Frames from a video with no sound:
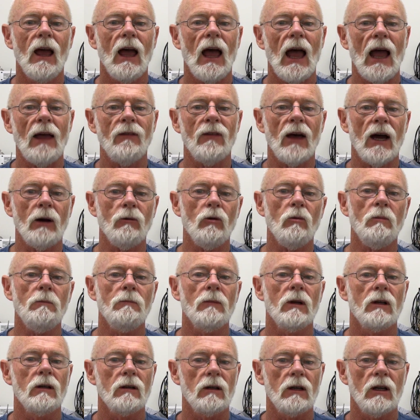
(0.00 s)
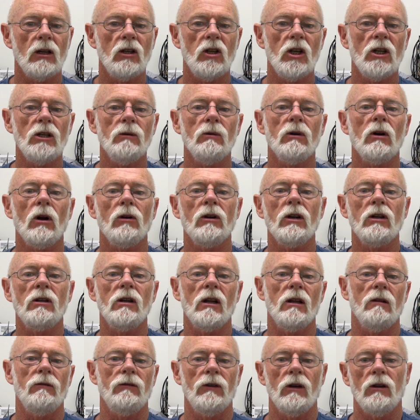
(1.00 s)
and they will continue it on into
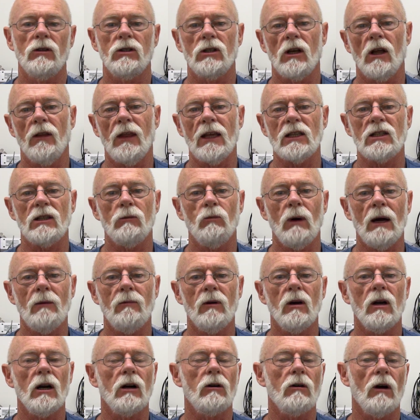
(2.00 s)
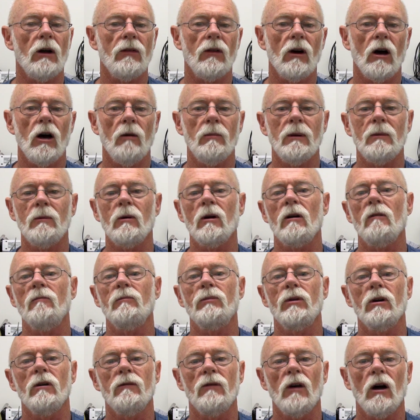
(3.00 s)
the future. That's the way we've got to grow the hobby, we've got to
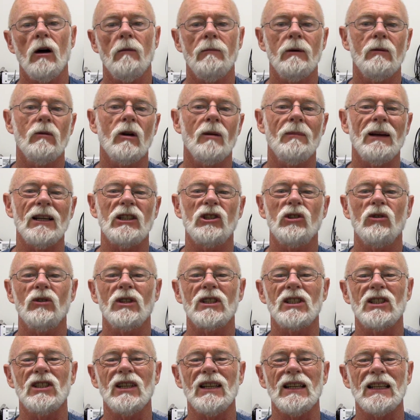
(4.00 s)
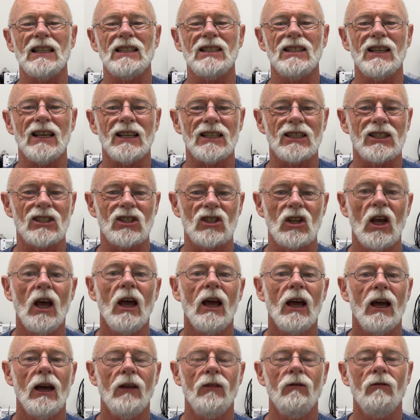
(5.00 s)
improve the hobby, we've got to make sure it still exists
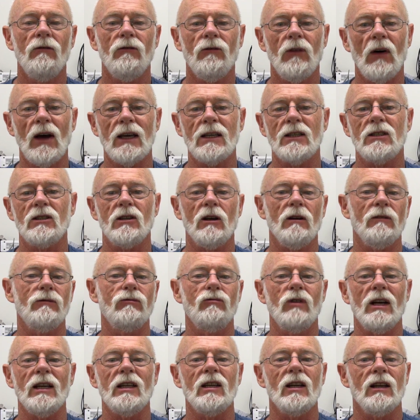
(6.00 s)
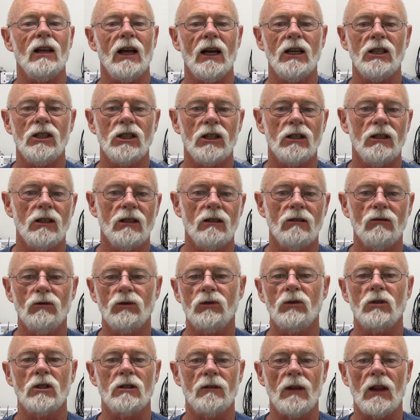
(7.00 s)
in face of regulation and all
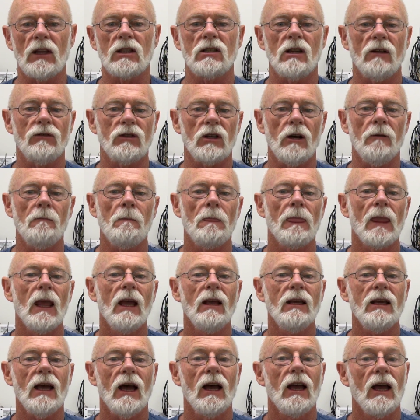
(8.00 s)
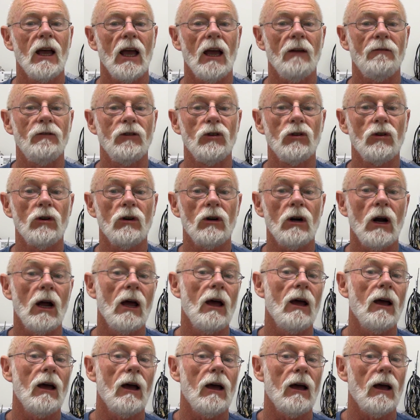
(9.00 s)
sorts of other stuff. So yeah, if you're
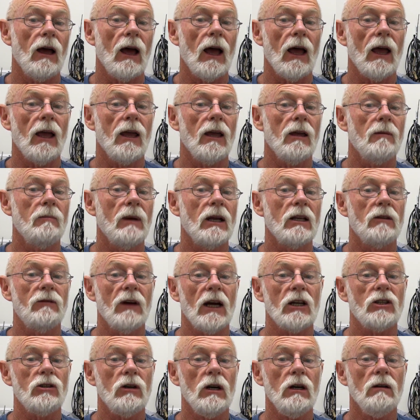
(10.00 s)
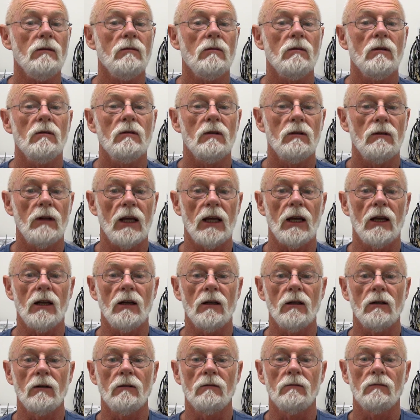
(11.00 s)
a manufacturer,
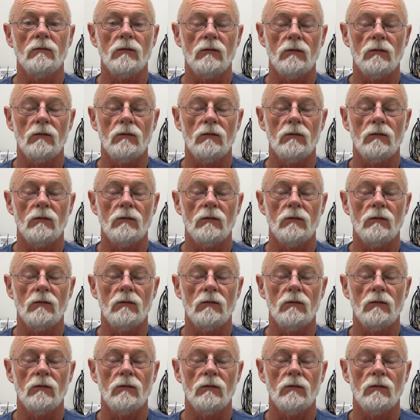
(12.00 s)
then